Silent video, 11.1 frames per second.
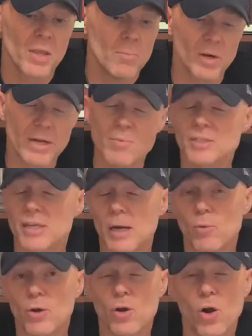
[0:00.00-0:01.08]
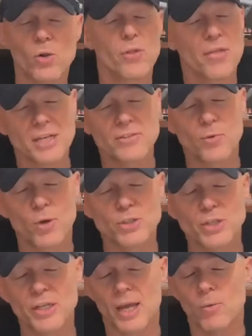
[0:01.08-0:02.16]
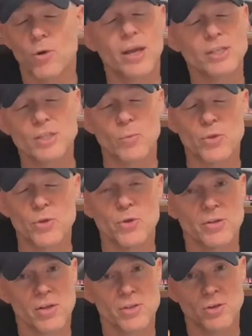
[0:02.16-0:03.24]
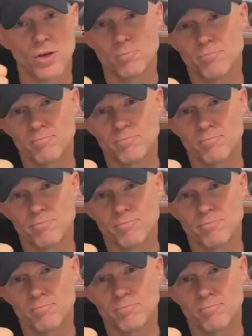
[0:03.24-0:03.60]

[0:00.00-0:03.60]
My name is Cowboy Cole. Thanks for watching, and we'll catch up with you another time.